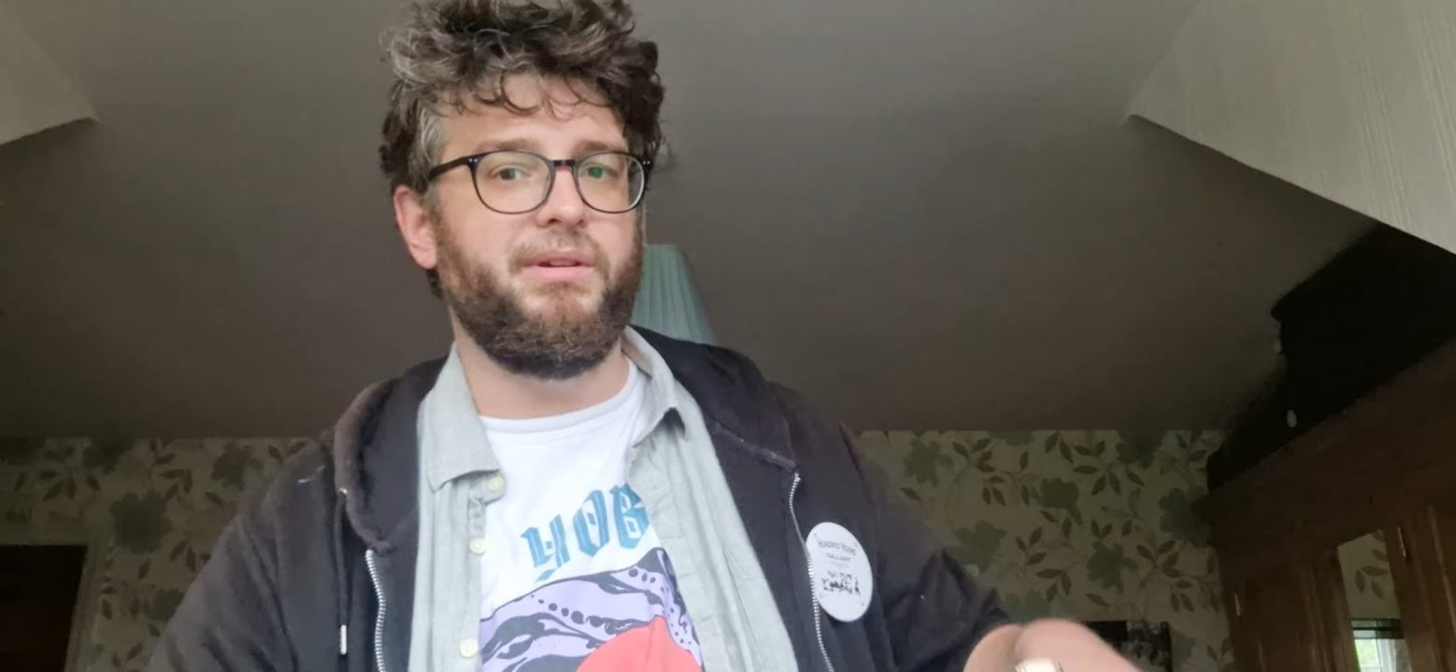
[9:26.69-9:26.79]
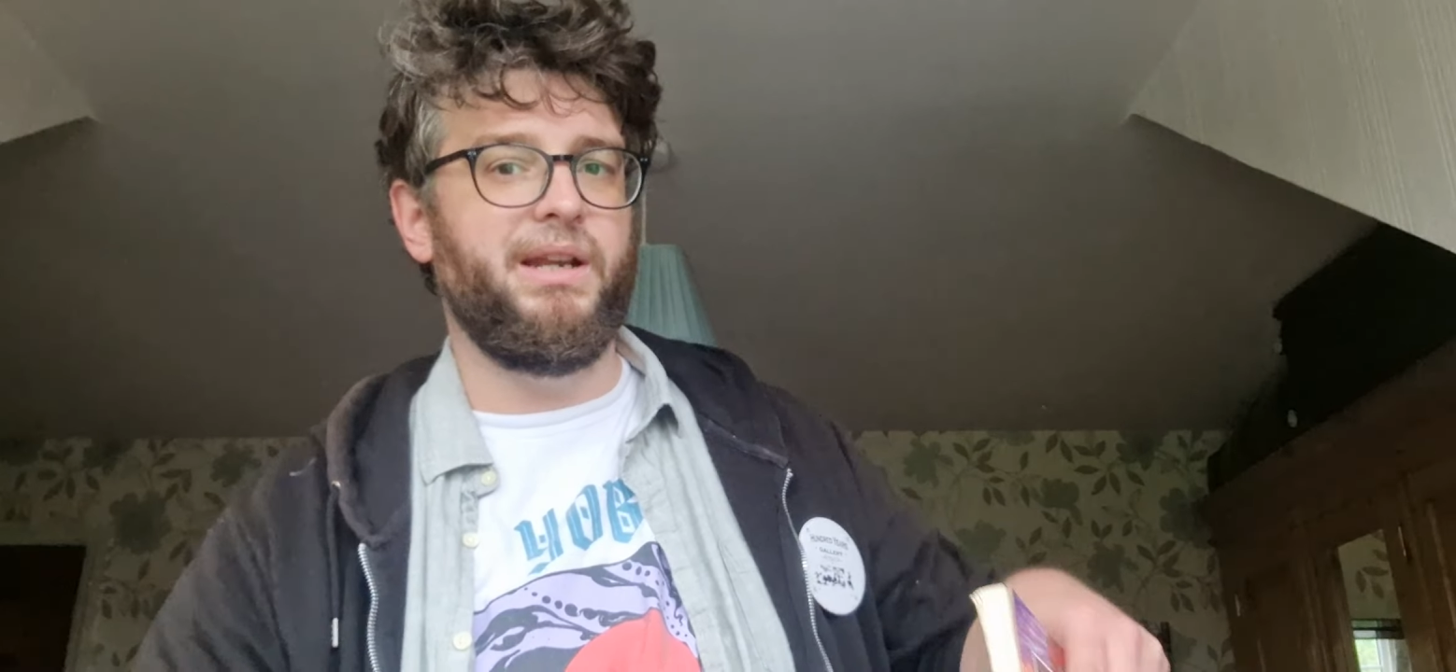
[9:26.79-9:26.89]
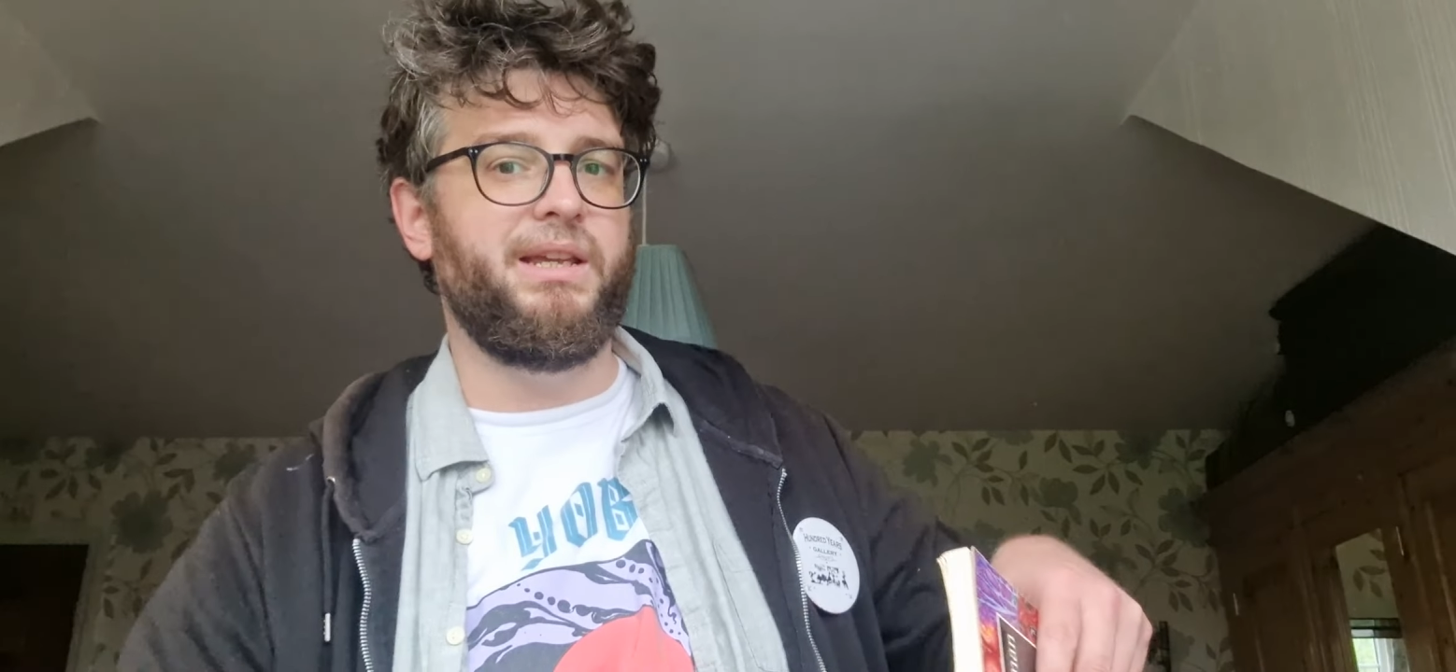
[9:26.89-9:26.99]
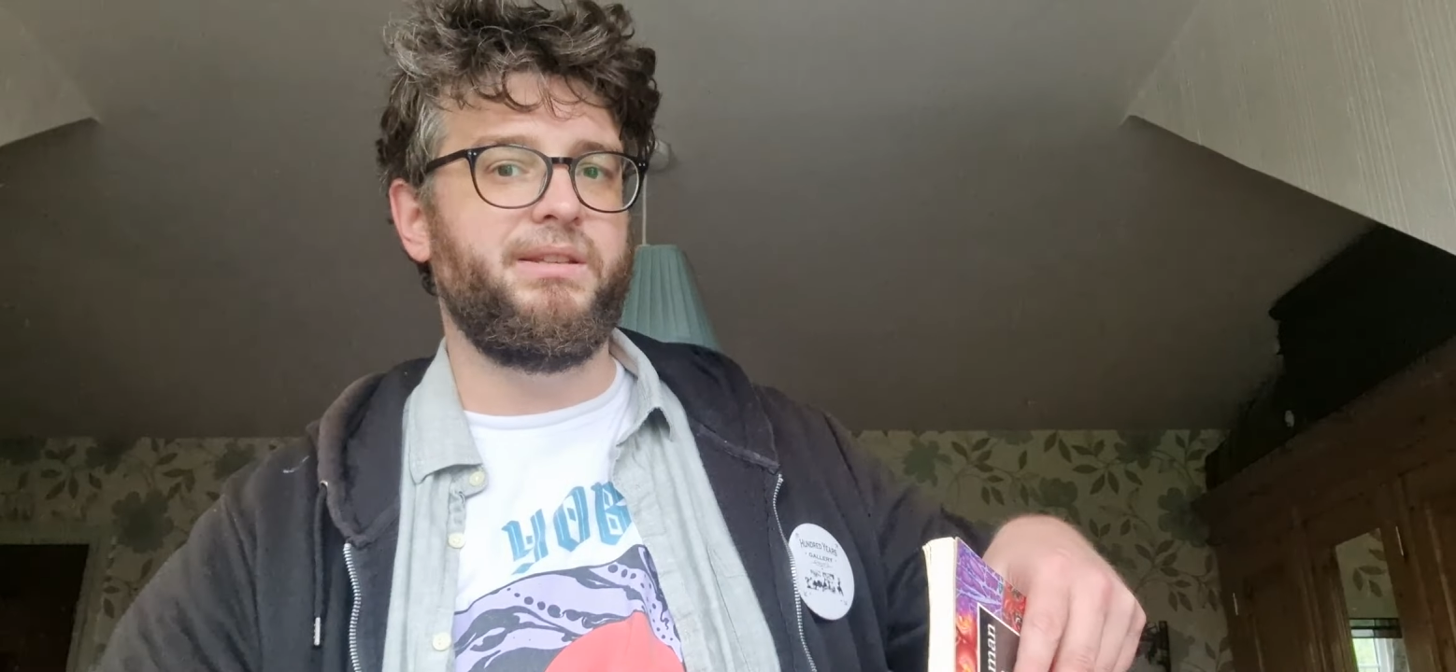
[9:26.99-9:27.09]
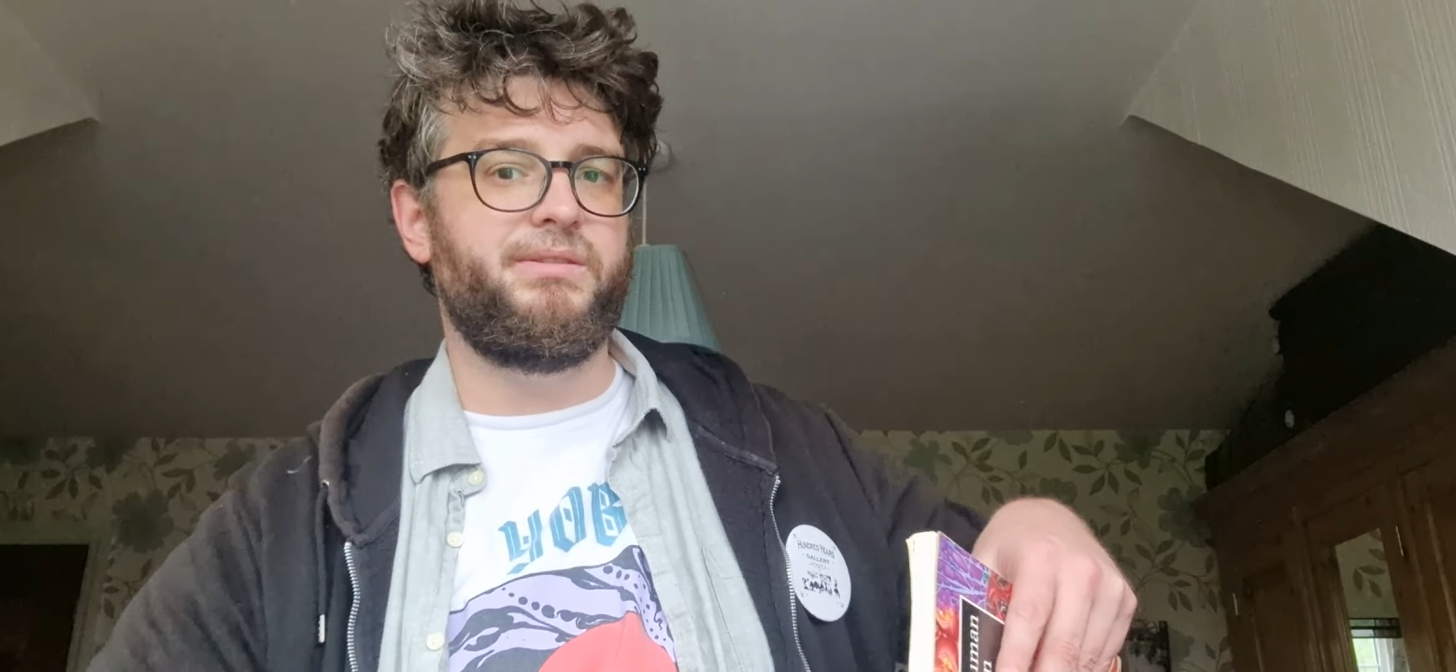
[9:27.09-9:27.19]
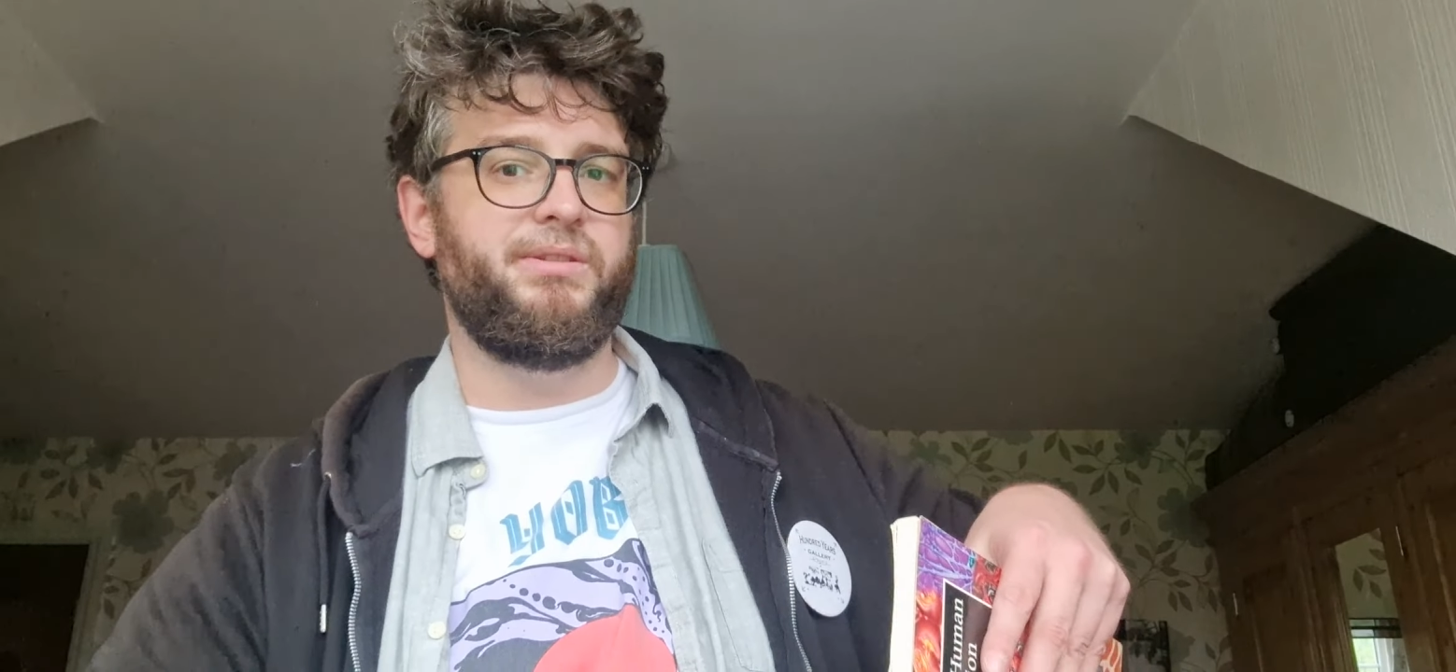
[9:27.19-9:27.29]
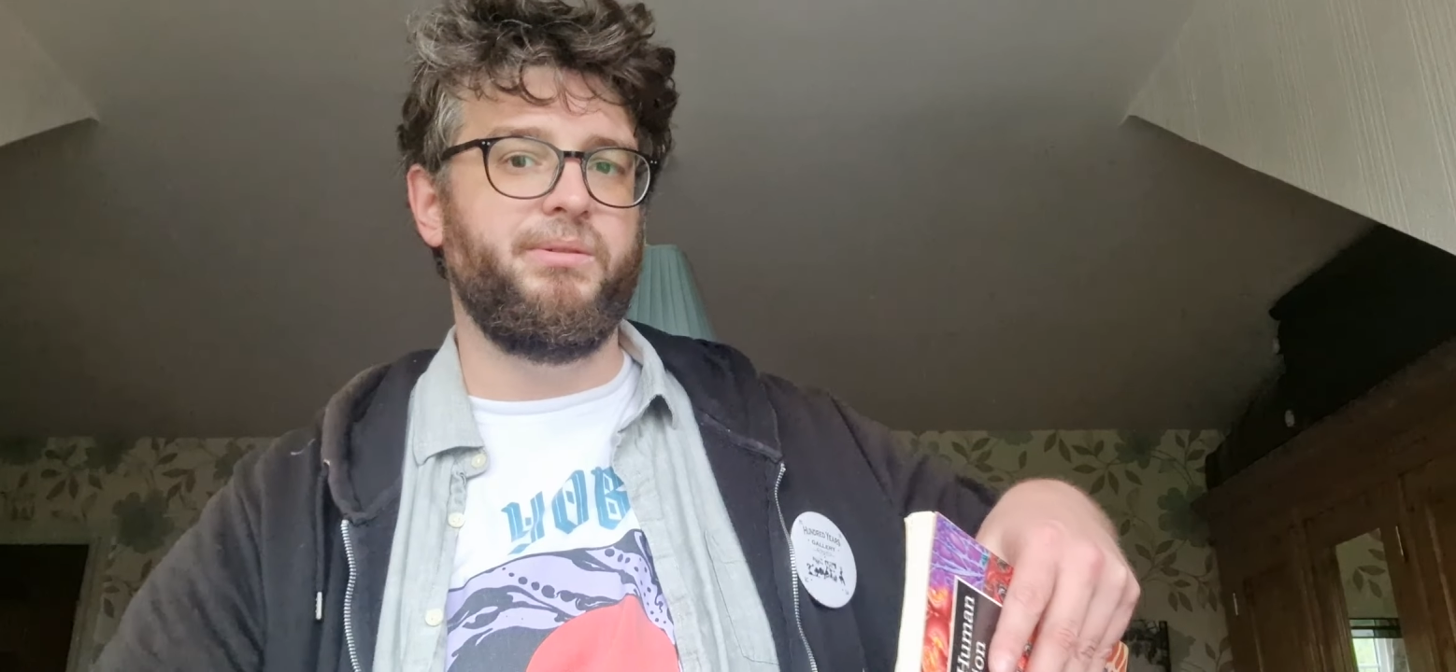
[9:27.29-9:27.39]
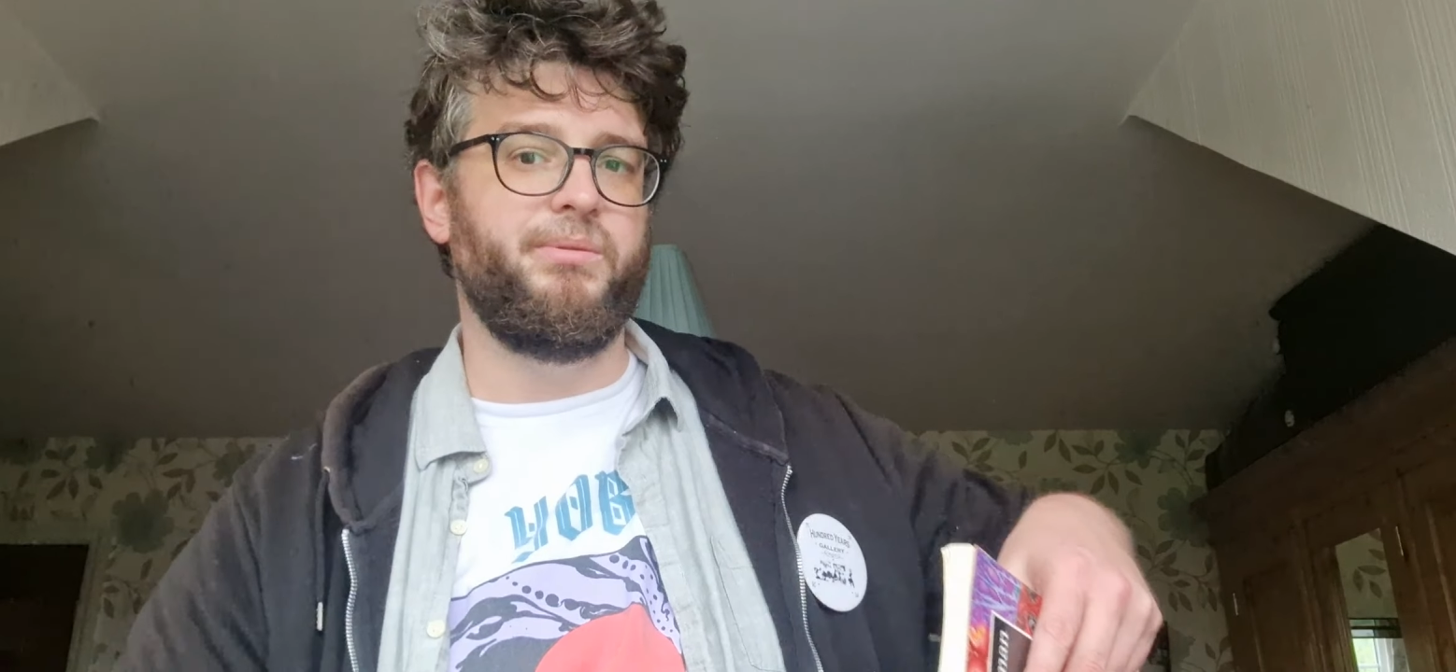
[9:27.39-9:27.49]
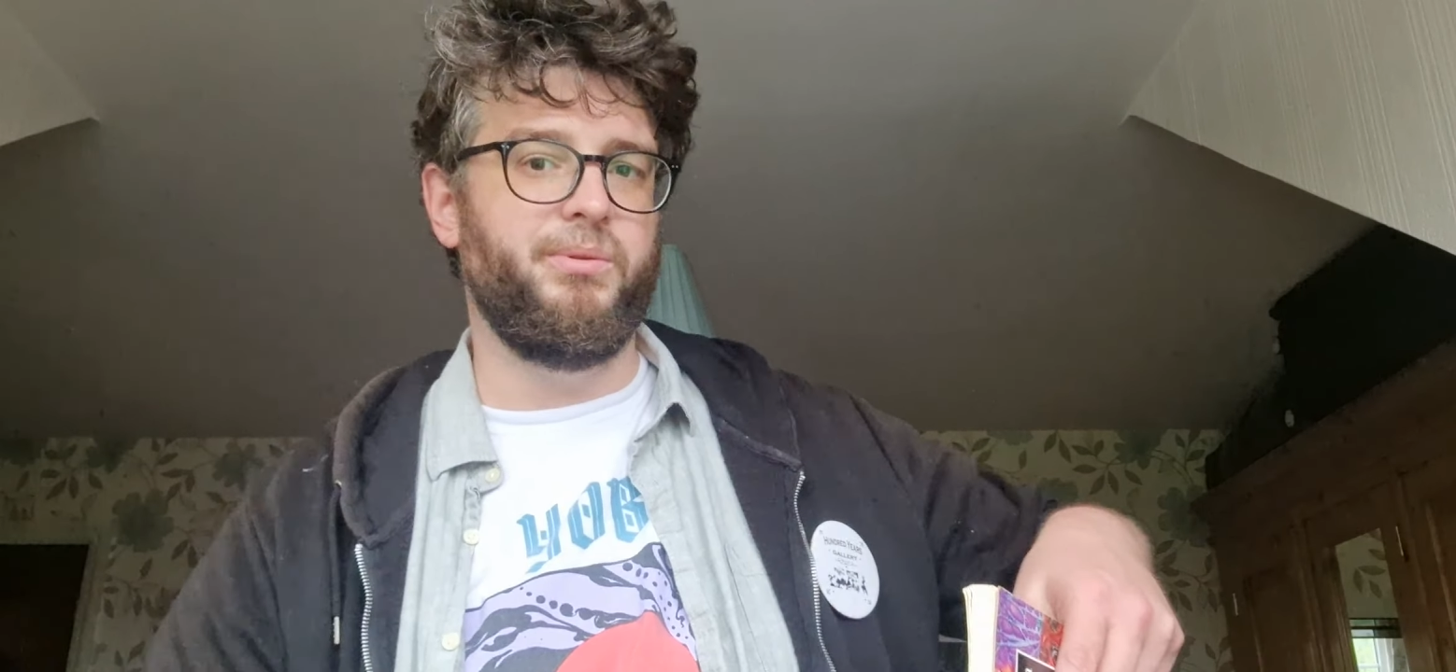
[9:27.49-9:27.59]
relate to